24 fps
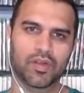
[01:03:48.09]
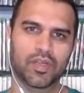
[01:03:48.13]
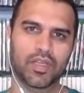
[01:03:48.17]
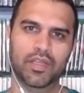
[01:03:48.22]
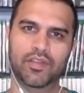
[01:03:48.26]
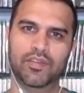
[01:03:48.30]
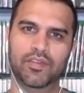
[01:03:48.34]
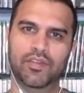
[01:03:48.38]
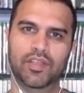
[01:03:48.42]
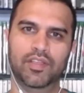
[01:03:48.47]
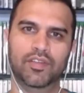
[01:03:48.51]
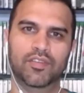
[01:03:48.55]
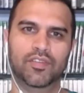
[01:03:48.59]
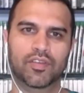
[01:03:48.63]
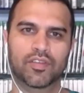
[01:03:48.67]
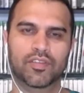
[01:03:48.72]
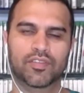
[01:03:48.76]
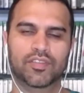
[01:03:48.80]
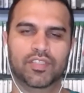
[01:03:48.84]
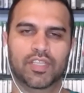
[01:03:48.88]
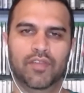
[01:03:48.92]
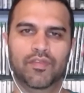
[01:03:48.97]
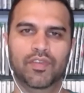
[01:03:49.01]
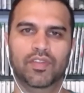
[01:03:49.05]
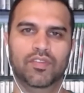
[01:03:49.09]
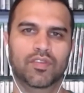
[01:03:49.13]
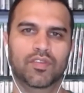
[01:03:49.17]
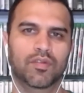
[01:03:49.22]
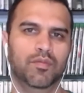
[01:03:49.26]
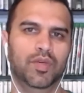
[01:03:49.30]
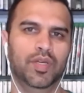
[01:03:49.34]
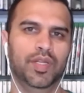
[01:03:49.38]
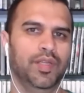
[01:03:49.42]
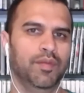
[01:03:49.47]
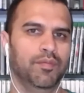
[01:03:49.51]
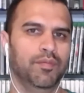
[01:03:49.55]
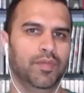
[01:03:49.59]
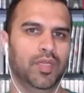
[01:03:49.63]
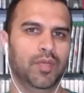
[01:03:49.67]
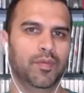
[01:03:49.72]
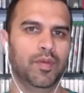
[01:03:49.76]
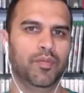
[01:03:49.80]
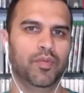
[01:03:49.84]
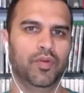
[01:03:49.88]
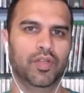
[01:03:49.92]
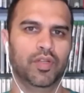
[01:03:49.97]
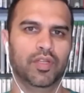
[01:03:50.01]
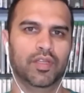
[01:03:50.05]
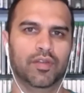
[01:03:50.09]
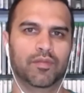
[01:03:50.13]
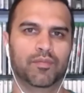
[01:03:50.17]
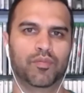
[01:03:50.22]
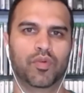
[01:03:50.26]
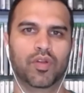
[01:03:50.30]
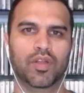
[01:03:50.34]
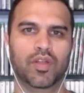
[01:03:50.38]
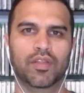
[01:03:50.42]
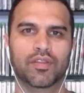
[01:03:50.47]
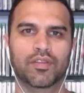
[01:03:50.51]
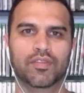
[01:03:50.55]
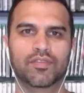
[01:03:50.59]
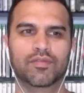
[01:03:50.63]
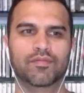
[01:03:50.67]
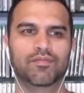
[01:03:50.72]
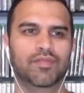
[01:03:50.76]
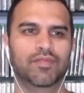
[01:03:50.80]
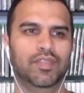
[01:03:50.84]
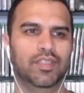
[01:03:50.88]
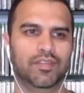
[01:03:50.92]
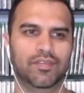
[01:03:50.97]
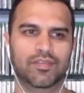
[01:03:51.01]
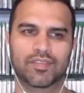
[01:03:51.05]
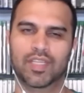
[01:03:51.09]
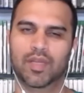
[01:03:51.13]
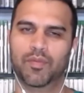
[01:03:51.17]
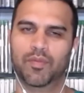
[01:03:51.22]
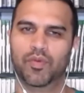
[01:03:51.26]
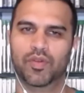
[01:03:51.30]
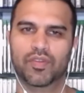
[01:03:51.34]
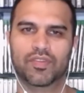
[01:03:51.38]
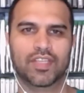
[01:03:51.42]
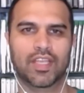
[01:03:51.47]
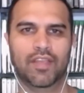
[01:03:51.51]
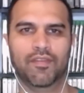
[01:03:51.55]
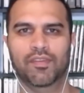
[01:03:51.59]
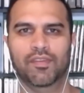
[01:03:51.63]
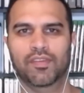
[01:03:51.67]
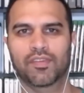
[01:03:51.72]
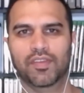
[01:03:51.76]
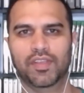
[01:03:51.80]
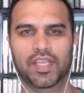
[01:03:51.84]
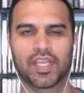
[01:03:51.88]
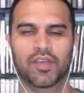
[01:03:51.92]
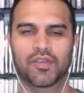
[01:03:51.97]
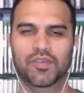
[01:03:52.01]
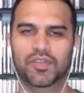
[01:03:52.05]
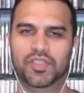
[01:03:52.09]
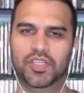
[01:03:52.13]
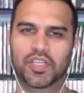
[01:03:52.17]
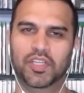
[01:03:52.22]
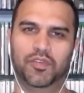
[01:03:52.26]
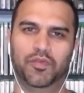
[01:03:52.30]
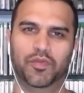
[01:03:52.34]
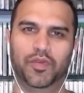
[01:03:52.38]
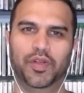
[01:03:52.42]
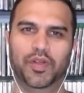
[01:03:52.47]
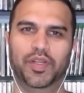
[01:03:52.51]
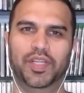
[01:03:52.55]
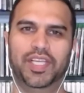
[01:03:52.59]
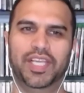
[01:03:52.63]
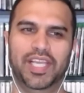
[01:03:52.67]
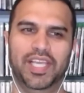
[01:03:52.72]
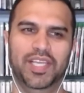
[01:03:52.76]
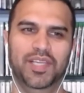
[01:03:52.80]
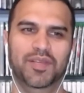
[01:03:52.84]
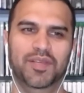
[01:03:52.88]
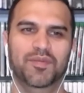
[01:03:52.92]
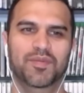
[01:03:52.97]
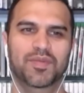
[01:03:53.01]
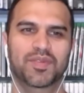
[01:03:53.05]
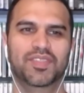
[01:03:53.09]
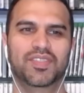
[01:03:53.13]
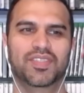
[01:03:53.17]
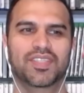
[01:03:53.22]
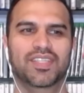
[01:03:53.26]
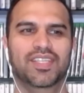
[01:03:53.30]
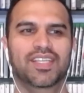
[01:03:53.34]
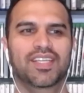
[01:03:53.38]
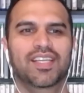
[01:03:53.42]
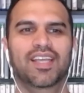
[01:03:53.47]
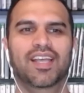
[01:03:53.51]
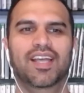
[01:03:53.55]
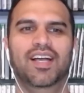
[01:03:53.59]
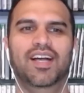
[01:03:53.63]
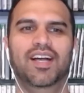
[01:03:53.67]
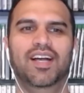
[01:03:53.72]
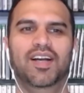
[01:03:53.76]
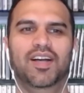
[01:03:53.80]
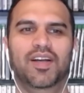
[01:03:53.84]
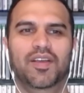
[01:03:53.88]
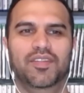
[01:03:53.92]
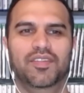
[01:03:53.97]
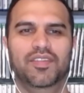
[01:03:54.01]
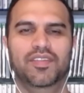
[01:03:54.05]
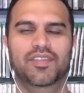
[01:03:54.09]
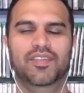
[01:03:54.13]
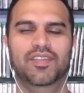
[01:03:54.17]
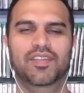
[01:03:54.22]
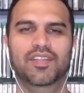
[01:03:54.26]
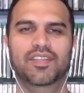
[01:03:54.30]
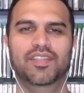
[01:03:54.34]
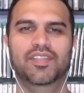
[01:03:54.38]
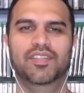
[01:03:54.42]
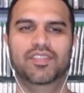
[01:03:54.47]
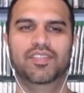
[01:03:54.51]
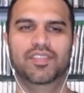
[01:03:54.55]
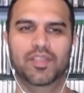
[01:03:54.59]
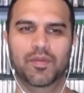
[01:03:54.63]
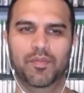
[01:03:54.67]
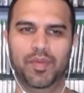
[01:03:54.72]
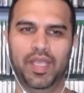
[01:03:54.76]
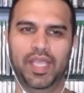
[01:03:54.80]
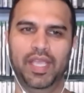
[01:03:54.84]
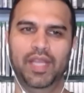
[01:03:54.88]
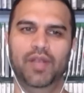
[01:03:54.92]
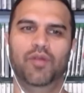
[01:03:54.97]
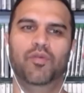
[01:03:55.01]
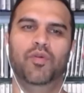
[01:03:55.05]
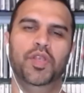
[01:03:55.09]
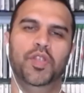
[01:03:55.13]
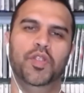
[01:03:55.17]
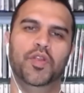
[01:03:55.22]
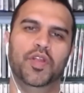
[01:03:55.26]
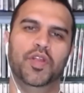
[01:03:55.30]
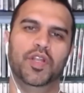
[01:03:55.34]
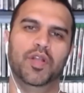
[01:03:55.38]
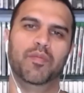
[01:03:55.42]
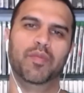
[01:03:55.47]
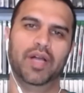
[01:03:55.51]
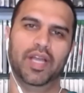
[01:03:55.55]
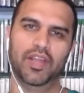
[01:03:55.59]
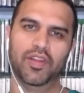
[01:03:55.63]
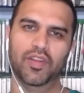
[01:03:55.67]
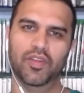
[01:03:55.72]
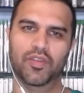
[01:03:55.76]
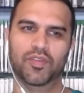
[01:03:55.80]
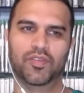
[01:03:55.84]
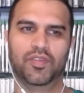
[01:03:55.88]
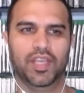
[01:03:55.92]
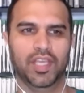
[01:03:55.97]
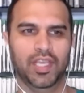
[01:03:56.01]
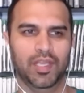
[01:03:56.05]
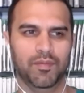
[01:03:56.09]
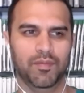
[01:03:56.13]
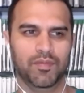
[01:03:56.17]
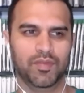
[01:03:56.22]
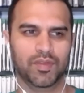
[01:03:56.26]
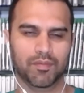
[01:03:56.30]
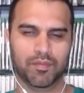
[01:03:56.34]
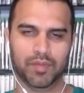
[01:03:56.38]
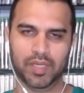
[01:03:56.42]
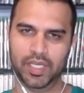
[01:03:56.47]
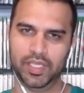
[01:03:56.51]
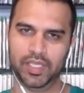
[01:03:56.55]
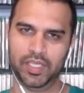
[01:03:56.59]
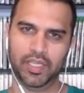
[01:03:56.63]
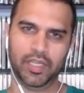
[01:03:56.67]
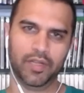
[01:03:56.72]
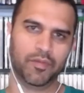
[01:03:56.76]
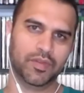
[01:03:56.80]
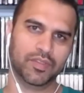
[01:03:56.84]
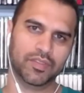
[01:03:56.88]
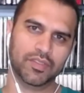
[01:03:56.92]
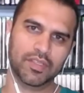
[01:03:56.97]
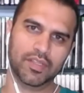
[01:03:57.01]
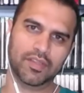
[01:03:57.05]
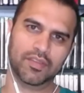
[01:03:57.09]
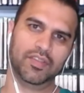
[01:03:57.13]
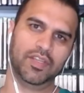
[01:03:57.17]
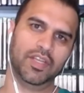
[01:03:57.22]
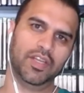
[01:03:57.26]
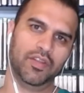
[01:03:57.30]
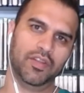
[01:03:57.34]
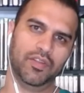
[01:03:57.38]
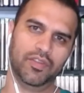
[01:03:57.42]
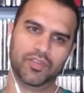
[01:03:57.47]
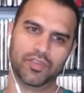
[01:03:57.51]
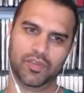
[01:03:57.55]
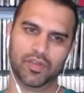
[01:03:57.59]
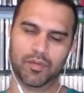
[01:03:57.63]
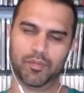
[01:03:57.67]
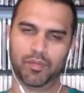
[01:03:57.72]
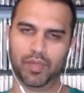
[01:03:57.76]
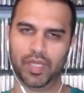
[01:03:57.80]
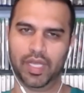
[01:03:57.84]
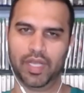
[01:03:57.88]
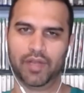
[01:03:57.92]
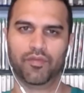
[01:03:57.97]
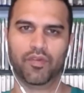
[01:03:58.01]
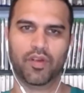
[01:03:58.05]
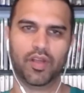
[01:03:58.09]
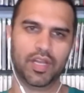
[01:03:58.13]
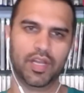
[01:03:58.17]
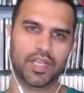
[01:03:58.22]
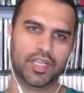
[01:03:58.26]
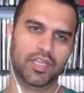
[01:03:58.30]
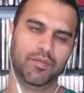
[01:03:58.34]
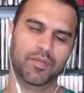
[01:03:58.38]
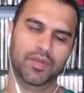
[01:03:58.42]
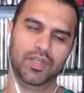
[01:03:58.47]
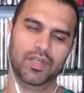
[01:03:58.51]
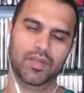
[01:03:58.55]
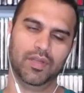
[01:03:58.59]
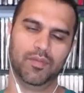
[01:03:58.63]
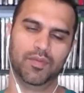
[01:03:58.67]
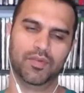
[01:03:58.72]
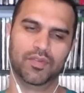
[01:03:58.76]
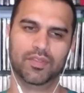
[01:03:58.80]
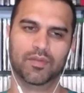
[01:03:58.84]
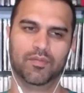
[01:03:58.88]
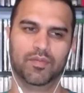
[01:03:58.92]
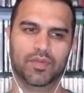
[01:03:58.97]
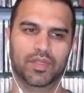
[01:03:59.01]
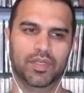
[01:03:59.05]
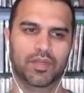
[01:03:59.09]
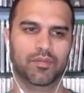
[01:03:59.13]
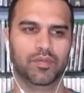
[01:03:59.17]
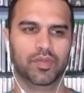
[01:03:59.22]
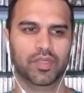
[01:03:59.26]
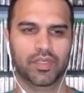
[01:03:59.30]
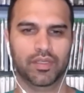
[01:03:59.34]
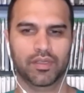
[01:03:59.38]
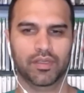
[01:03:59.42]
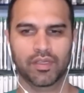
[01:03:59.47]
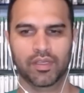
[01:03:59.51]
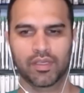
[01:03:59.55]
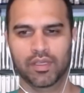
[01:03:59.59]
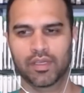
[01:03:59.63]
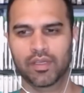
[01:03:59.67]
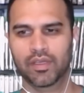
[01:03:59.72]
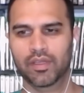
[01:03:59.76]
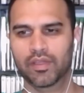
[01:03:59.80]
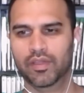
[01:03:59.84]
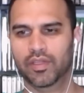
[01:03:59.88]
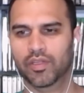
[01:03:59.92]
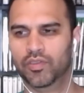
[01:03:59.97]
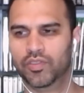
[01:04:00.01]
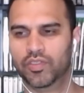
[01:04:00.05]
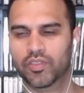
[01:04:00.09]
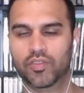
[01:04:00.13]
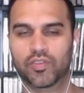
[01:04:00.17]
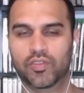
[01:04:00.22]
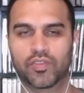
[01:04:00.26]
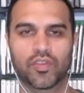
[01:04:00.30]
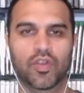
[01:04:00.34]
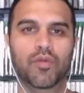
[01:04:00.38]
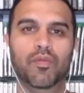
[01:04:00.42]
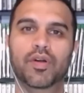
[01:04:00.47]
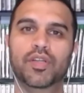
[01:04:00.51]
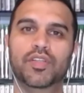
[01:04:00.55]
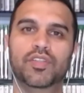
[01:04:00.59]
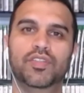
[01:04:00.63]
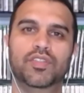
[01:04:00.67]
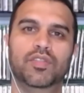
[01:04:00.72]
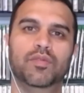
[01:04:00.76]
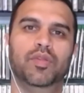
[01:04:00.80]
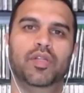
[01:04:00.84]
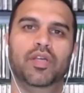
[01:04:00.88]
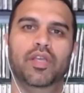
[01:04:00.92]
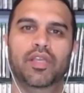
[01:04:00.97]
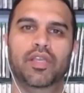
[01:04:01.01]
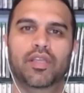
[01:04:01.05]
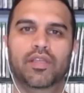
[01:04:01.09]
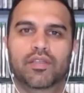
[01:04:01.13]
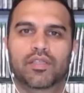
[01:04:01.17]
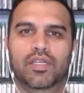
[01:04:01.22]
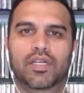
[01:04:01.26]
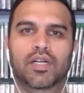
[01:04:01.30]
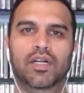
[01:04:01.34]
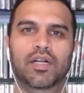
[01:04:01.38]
I'd say start saving some money. Maybe put a separate savings account just for games. The debate when you're going to buy those games and buy the other ones on sales or a Black Friday coming up or something, but there's just so much to play.